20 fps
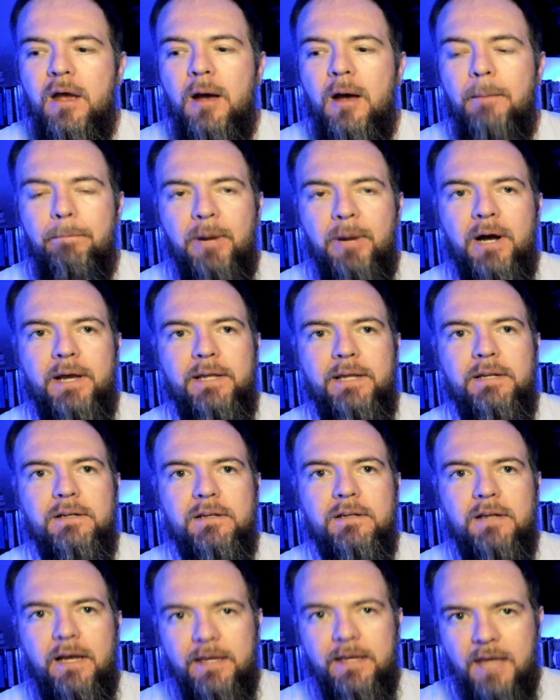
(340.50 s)
But
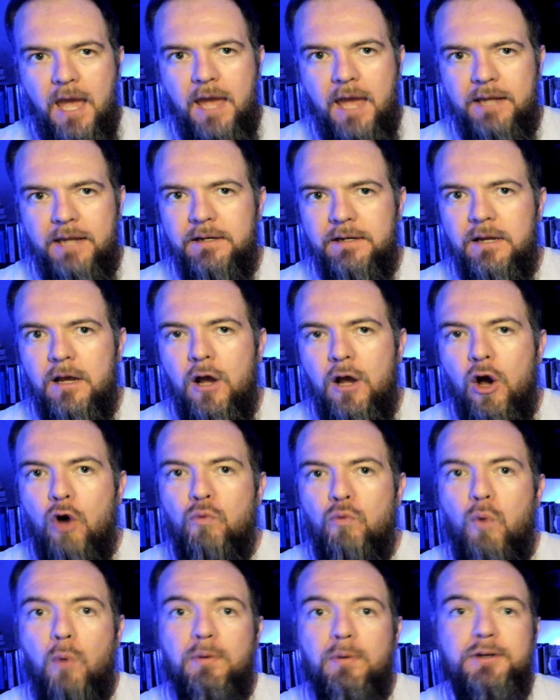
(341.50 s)
again,
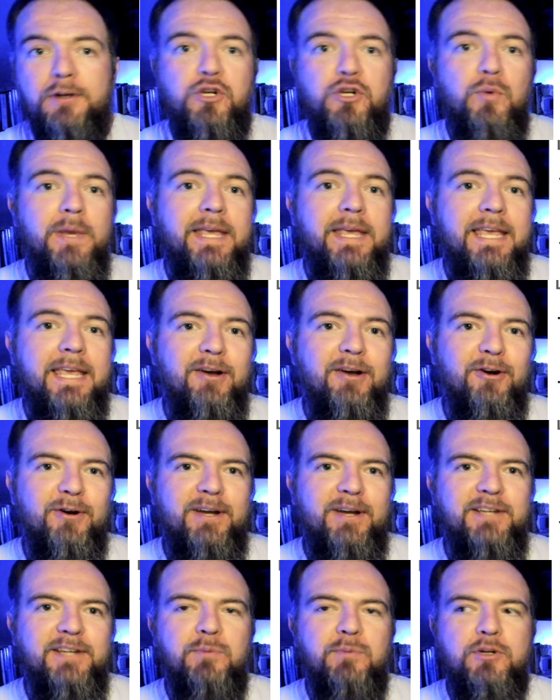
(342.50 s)
what we're doing here
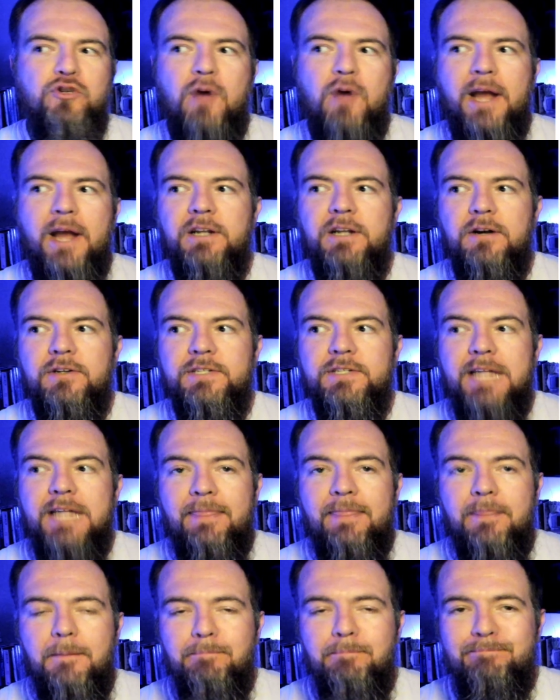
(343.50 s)
is we're trying to
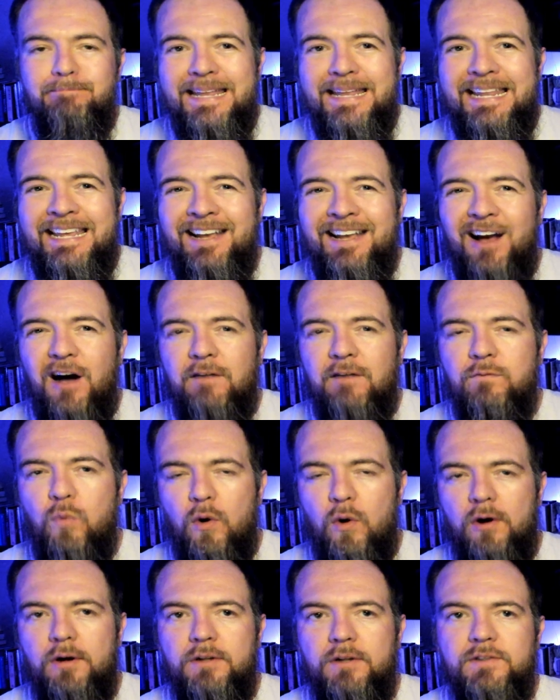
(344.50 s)
understand the meaning of
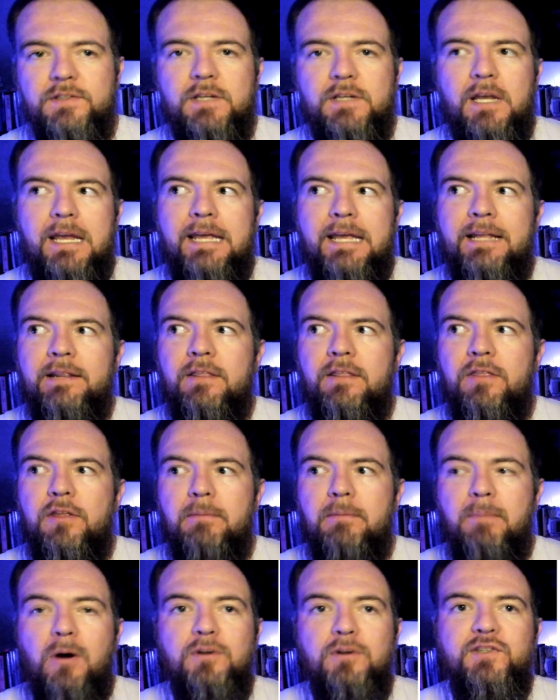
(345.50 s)
words in the
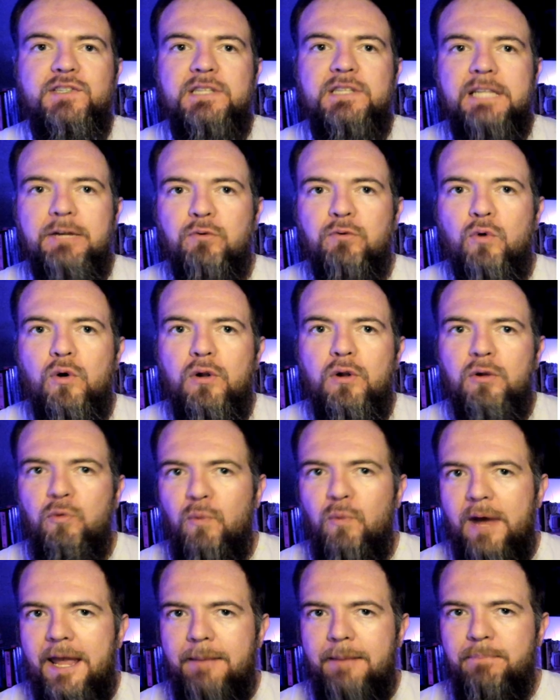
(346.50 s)
most literal
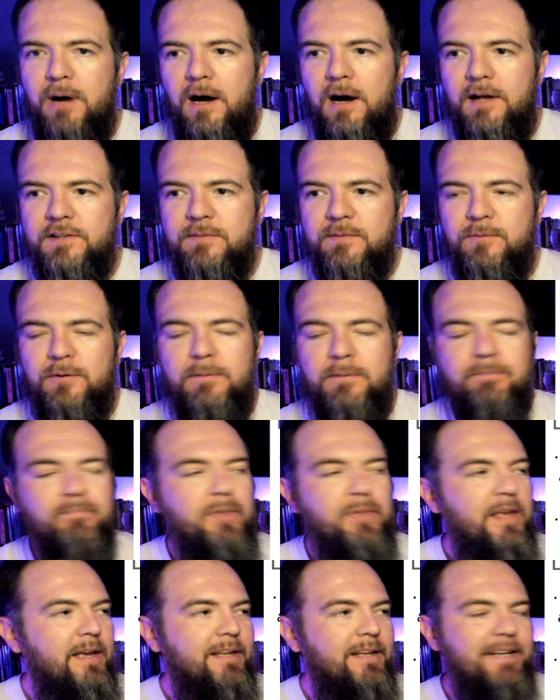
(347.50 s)
way possible.
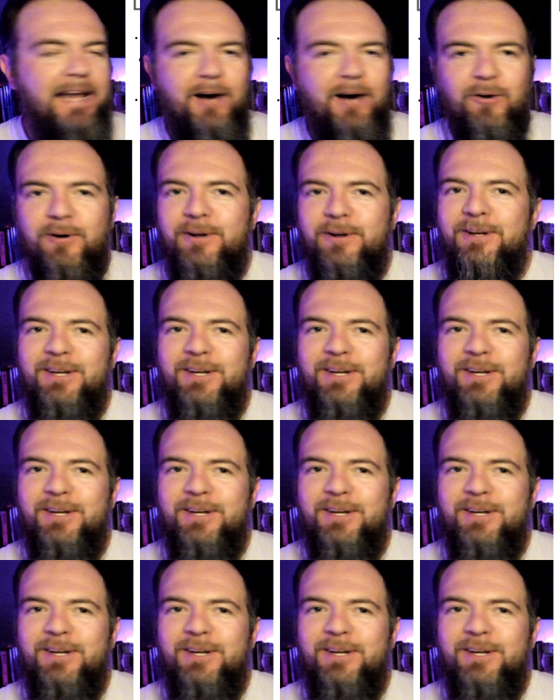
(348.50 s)
Now,